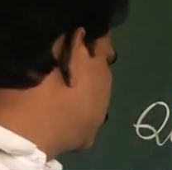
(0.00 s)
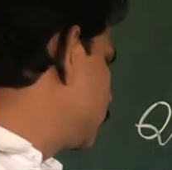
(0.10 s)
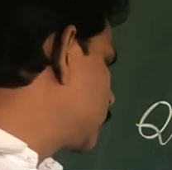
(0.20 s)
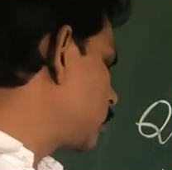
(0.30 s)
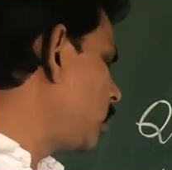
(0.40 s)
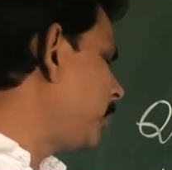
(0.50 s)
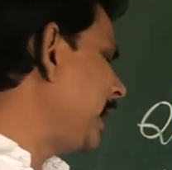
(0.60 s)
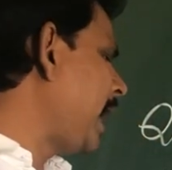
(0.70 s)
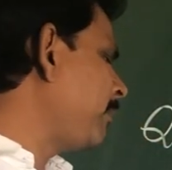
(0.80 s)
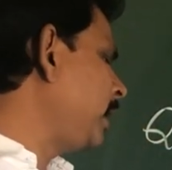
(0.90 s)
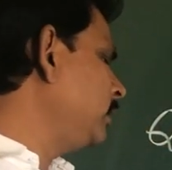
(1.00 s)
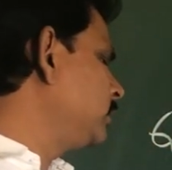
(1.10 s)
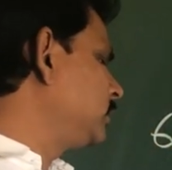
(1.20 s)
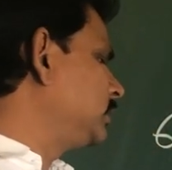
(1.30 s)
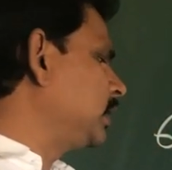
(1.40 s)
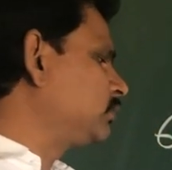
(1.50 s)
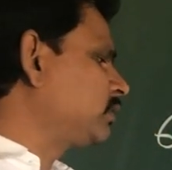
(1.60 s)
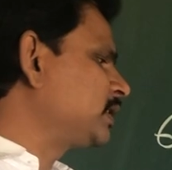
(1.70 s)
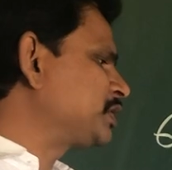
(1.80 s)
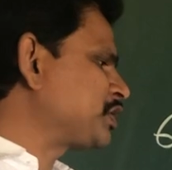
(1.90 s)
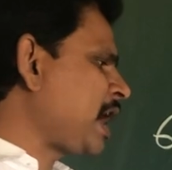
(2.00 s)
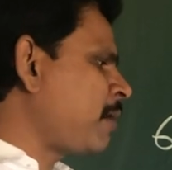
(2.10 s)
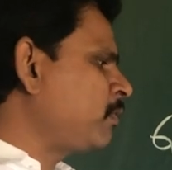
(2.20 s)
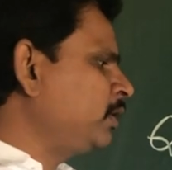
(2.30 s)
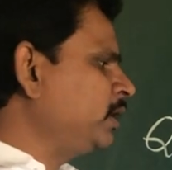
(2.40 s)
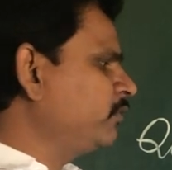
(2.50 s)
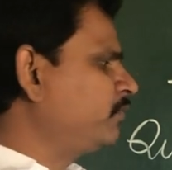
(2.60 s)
Scopolamine, Datura stramonium,